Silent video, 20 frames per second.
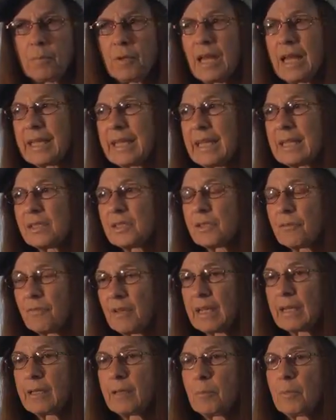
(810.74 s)
plugins
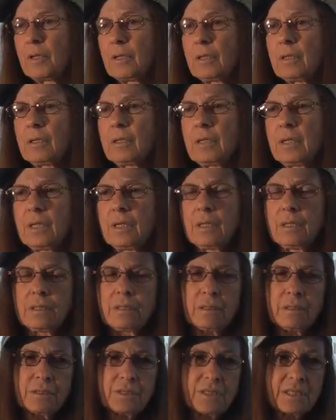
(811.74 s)
available.
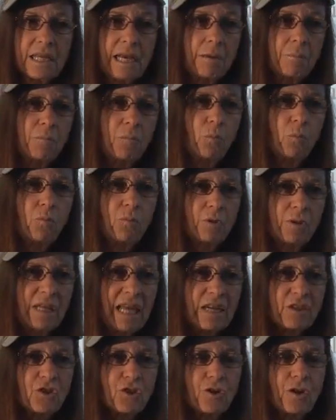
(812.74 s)
Some
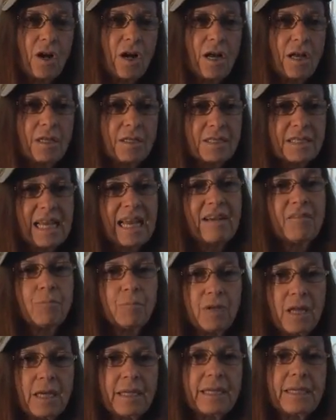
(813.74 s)
lecture halls
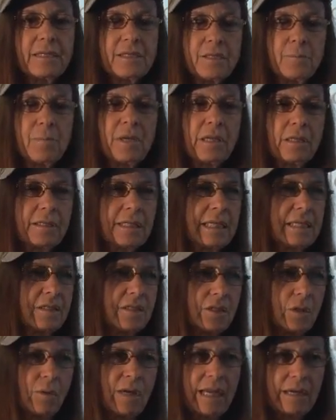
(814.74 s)
have plugins built
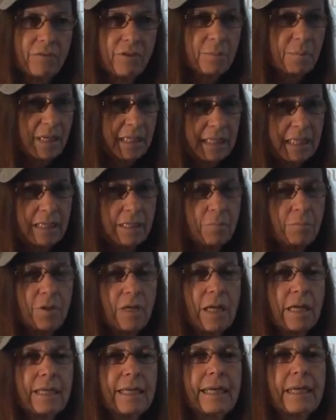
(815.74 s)
in, so everybody can
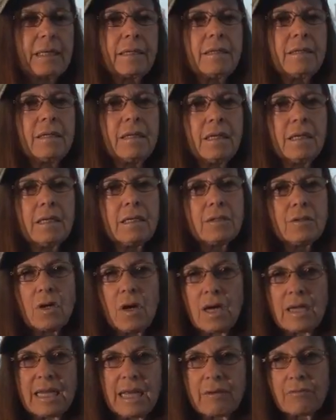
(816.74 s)
plug in.
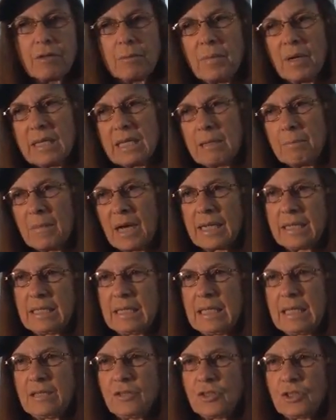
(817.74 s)
Not everybody might
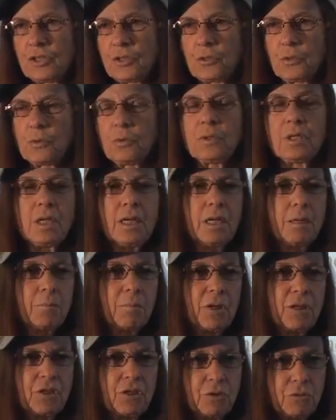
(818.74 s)
need to,
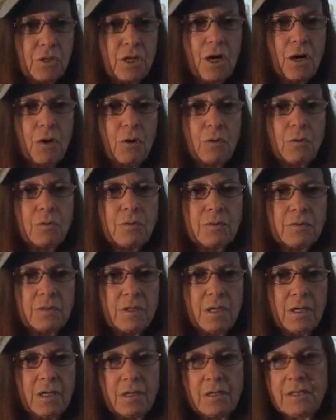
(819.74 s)
but you know,
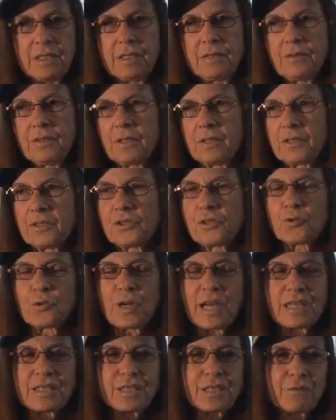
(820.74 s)
in the
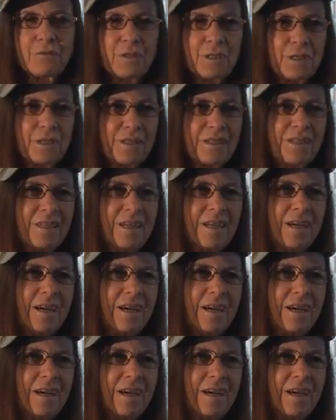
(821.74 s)
stress of a